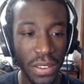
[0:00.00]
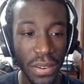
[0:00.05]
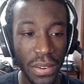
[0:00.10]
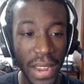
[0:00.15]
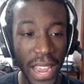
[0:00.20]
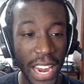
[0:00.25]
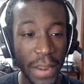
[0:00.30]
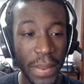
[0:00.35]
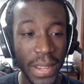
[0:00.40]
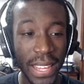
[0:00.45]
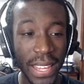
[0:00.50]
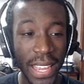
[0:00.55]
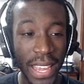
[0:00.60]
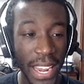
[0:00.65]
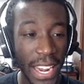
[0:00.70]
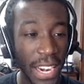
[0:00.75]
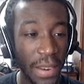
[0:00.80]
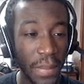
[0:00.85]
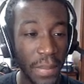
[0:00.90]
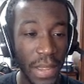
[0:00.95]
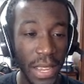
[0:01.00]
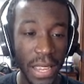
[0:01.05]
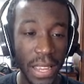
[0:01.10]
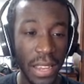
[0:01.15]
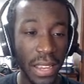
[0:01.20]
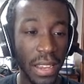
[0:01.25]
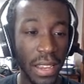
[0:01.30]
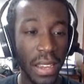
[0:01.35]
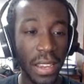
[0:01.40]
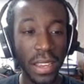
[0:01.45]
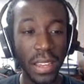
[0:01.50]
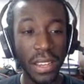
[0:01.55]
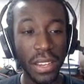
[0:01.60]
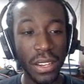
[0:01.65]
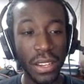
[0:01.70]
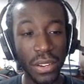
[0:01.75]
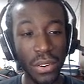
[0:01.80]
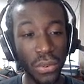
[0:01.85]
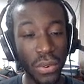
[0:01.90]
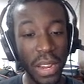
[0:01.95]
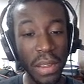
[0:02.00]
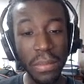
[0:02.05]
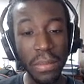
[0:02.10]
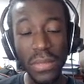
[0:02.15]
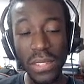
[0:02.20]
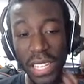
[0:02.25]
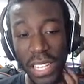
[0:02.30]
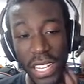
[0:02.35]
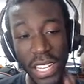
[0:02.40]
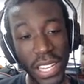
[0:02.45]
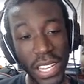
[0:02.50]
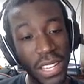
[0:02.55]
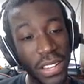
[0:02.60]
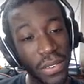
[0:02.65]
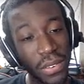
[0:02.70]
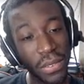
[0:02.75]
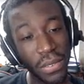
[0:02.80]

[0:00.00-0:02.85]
You gotta be kidding me. Grimsley.